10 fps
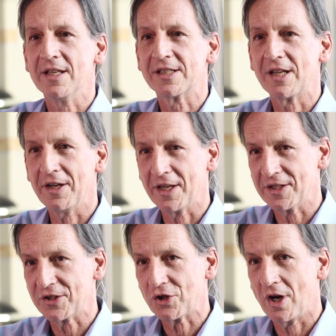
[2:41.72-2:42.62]
Starting a
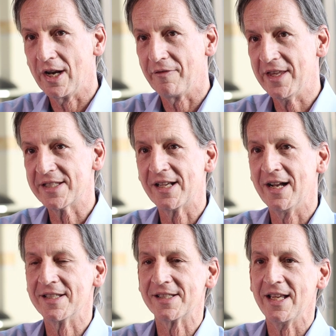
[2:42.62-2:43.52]
trial of this
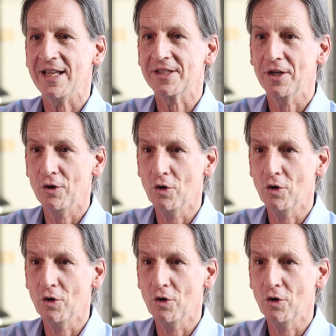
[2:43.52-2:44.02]
size is an